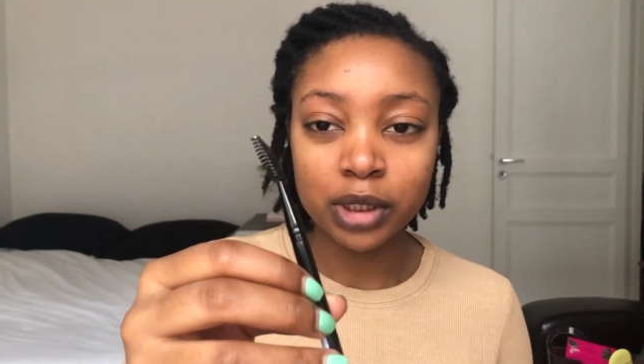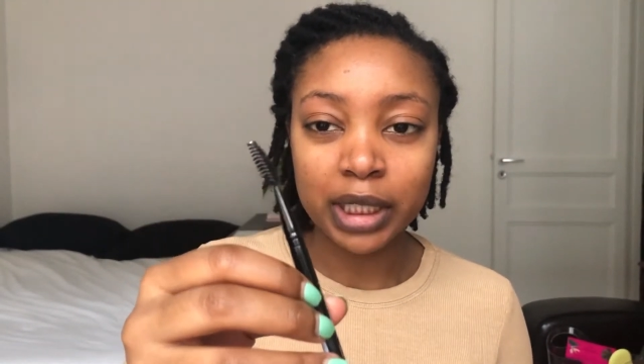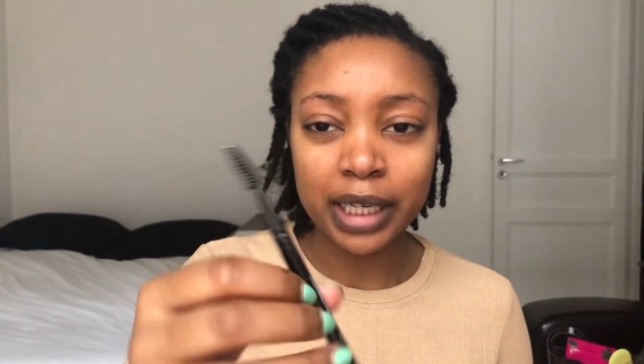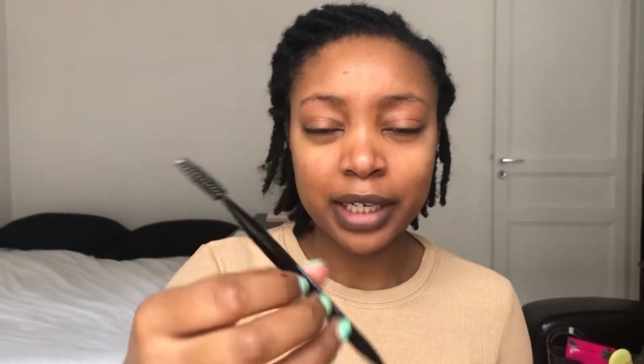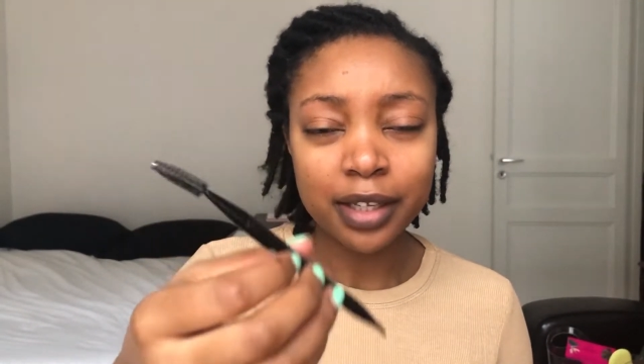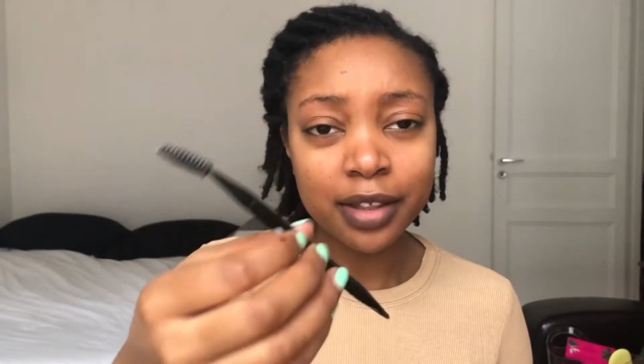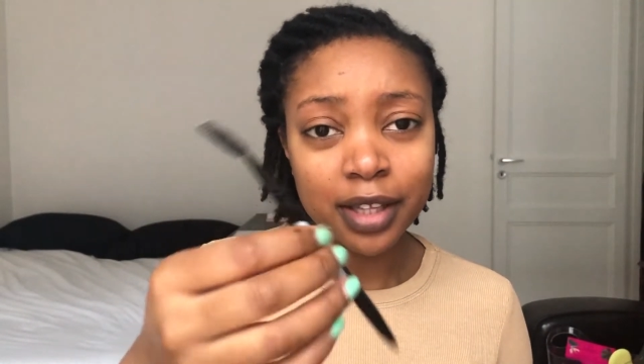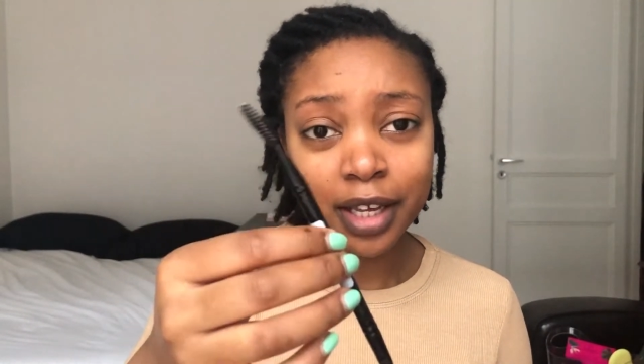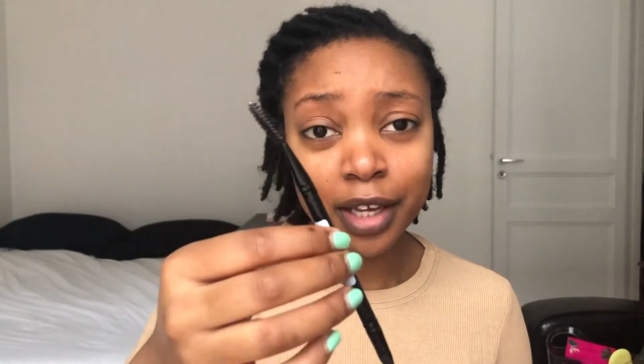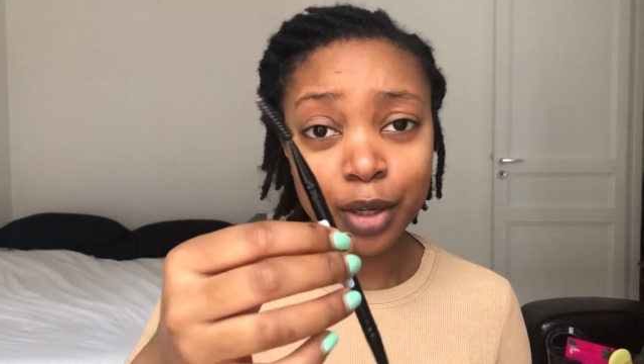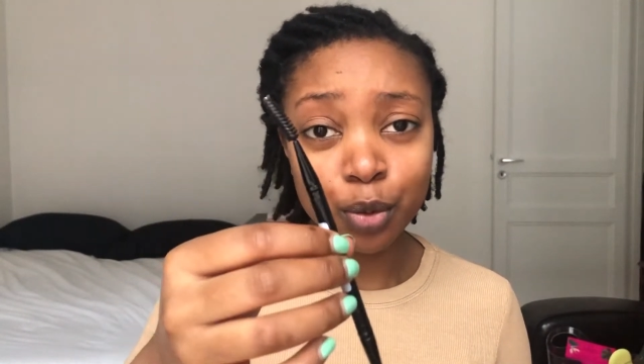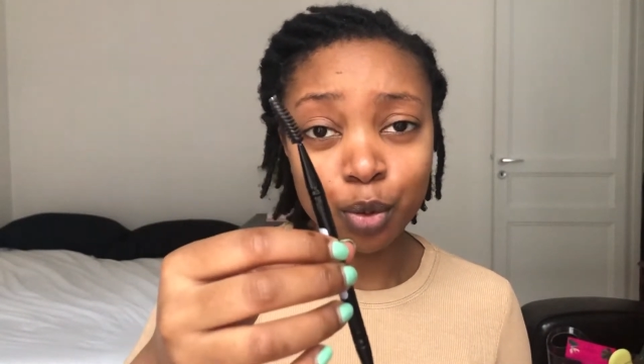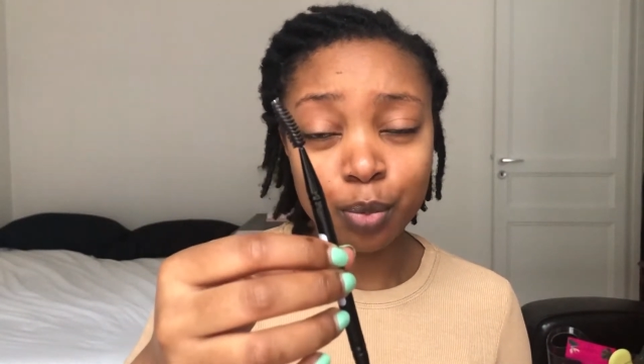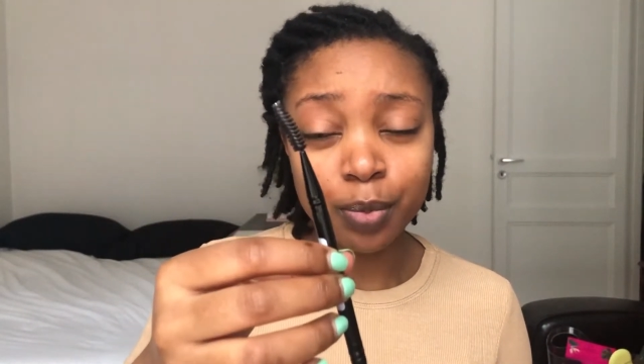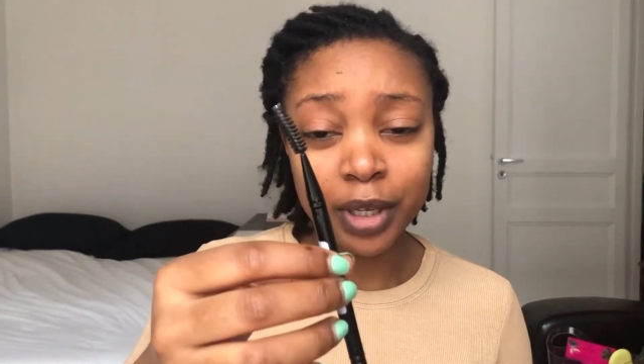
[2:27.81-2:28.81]
I didn't think
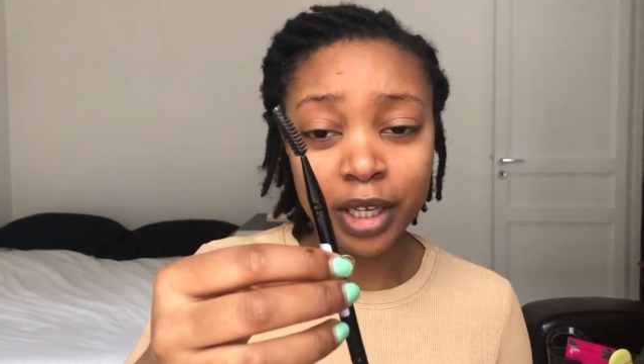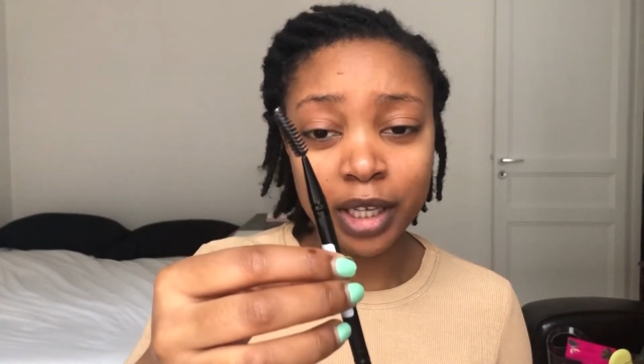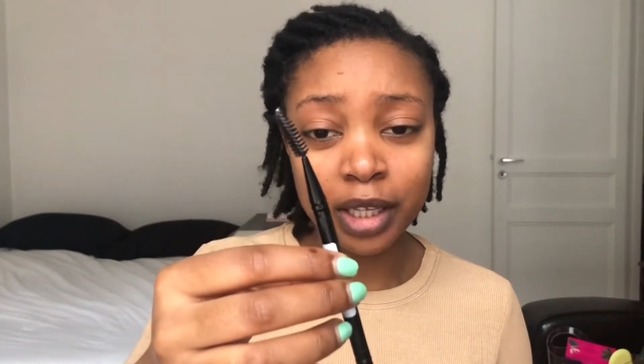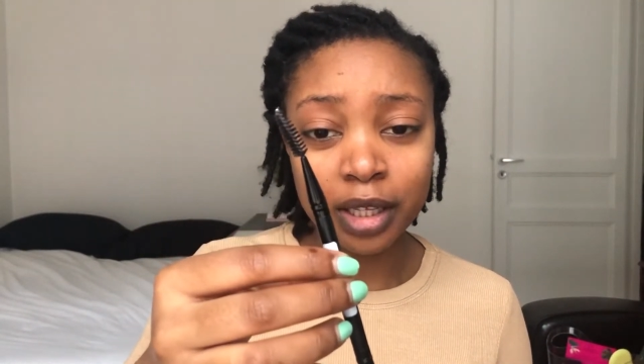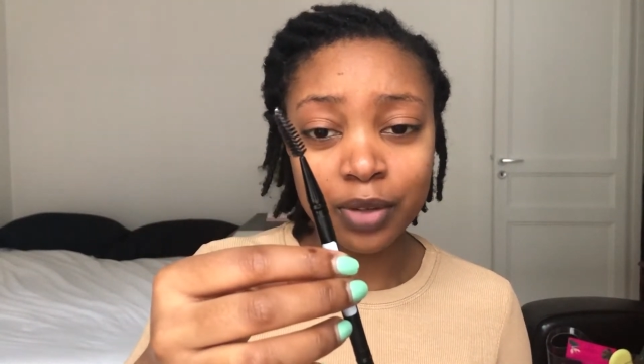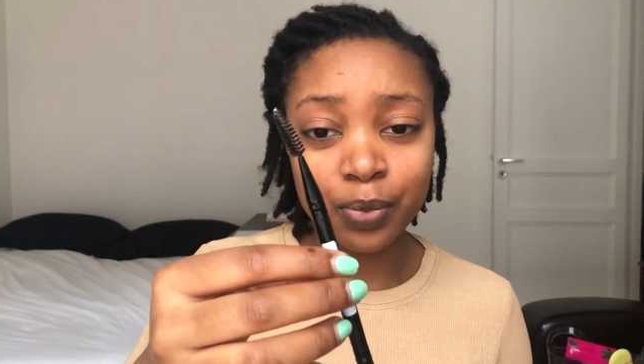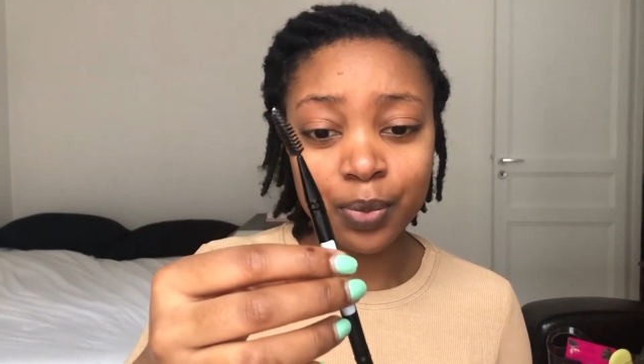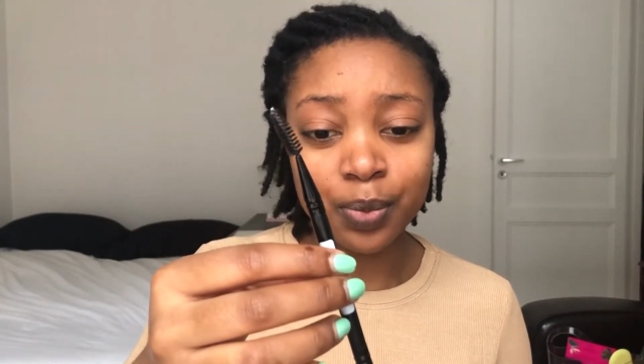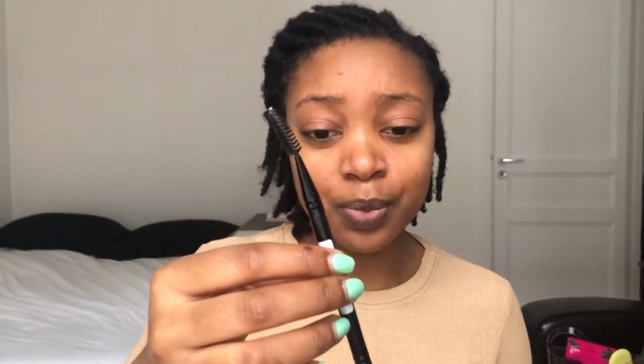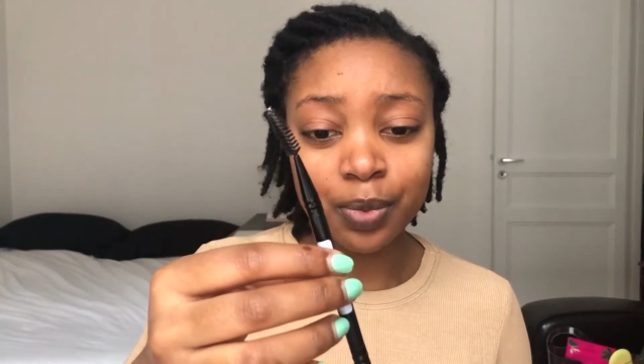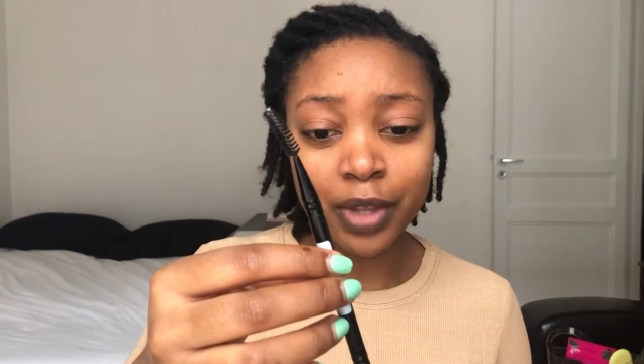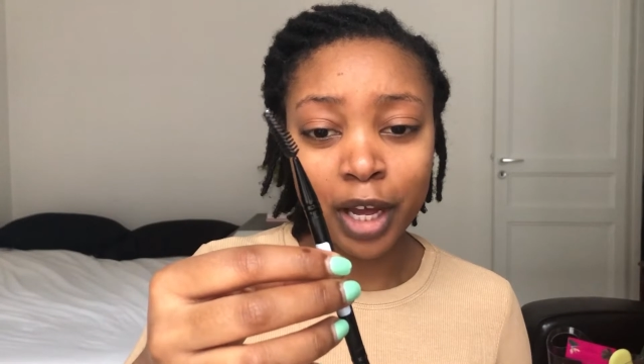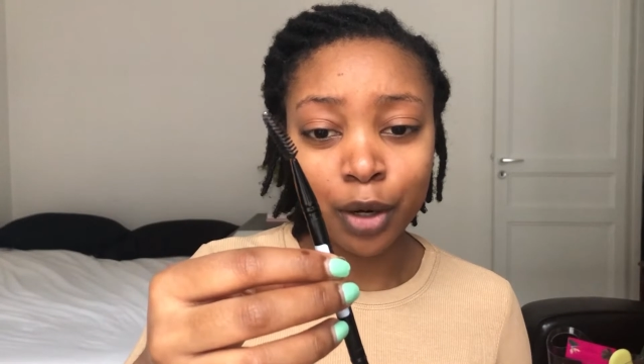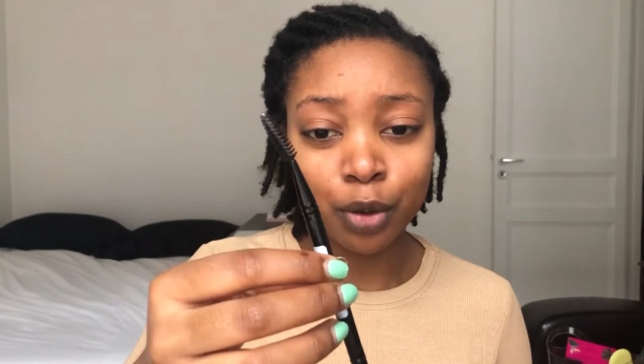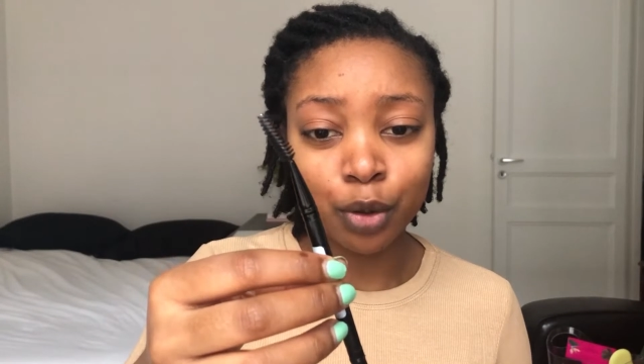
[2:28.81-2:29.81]
it would be
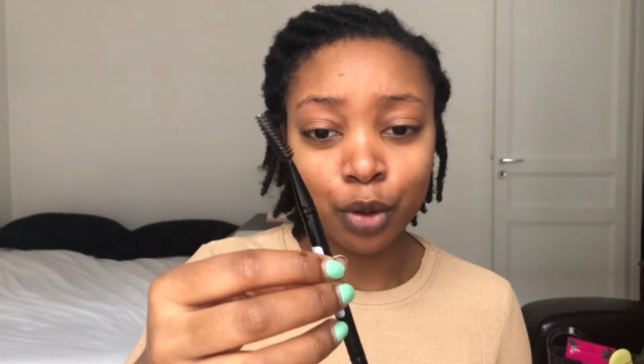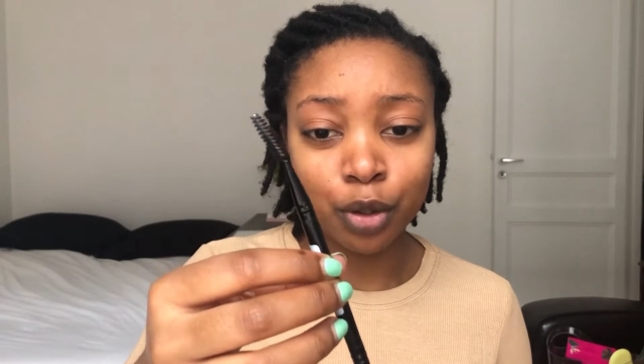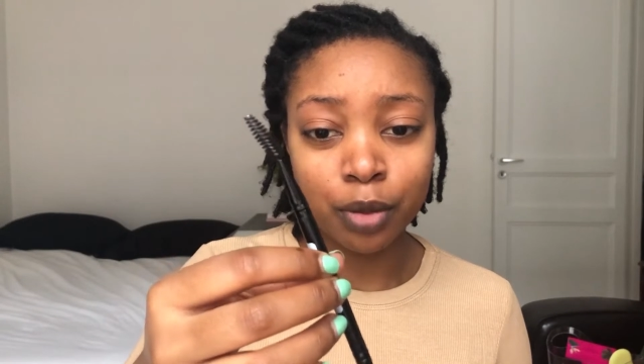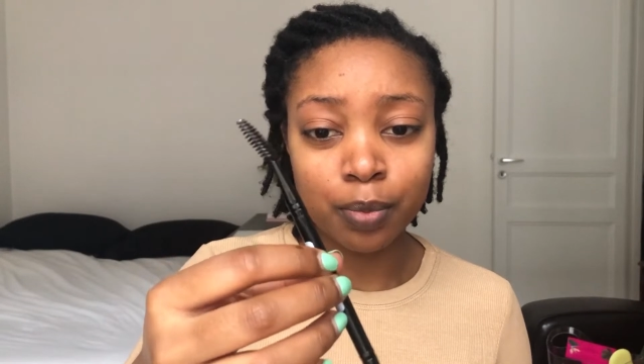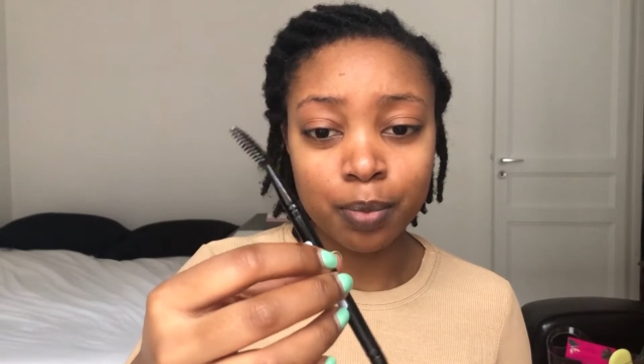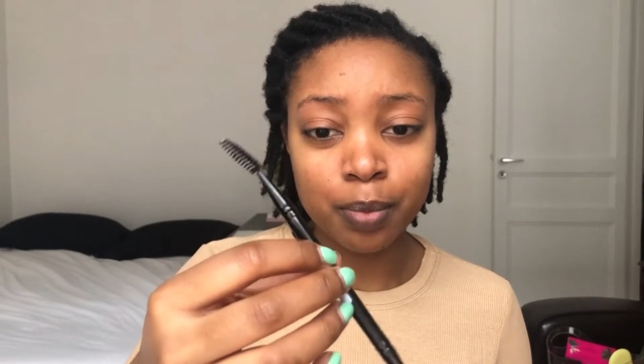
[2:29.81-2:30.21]
that good,